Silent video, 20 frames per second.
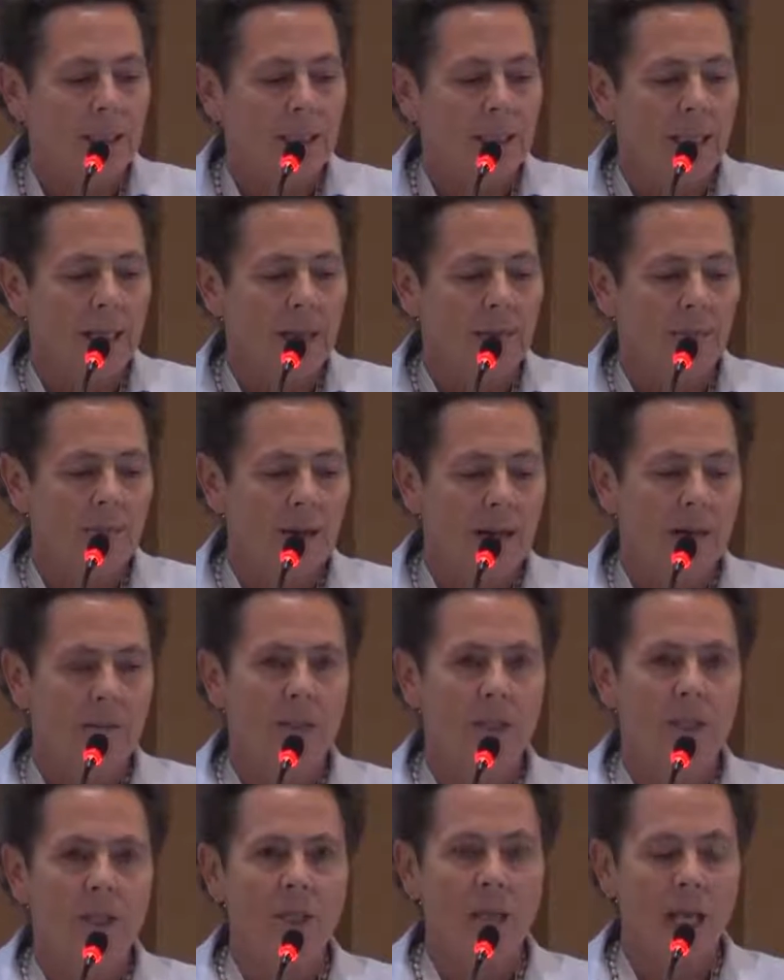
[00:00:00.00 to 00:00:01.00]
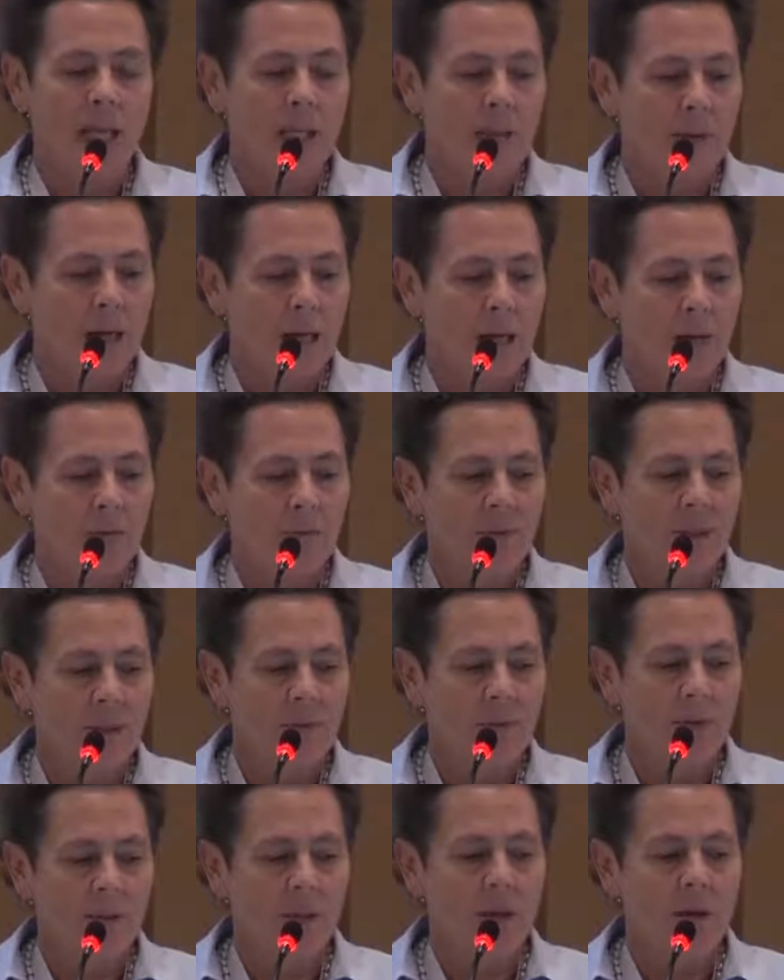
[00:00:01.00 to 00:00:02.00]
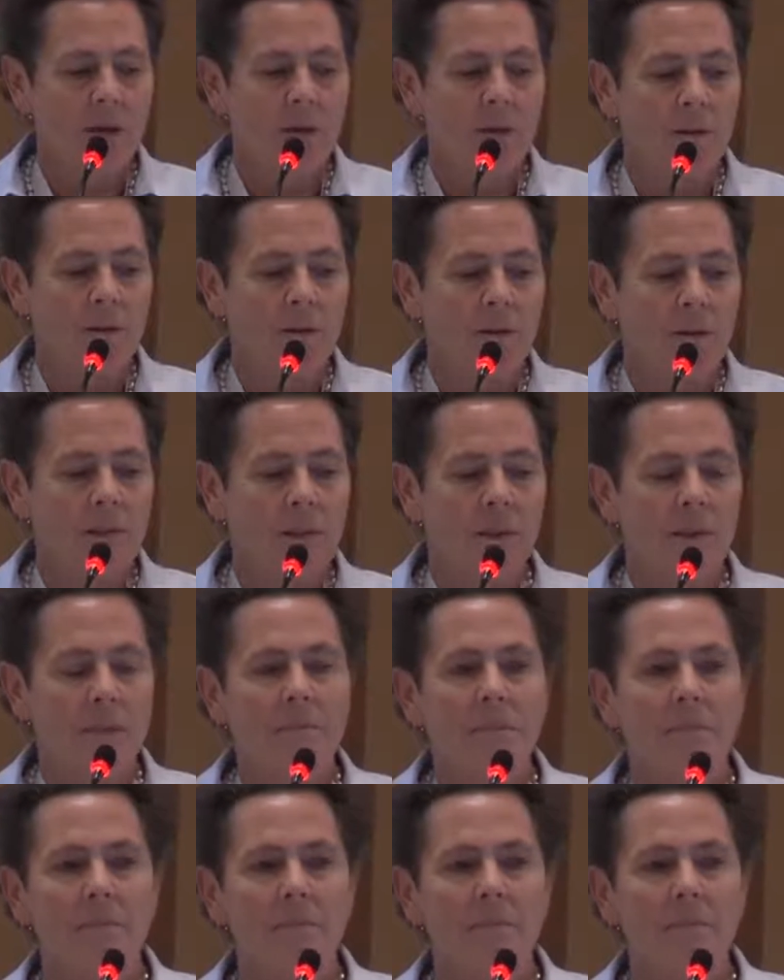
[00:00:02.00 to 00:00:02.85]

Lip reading: They found a shallow outflow zone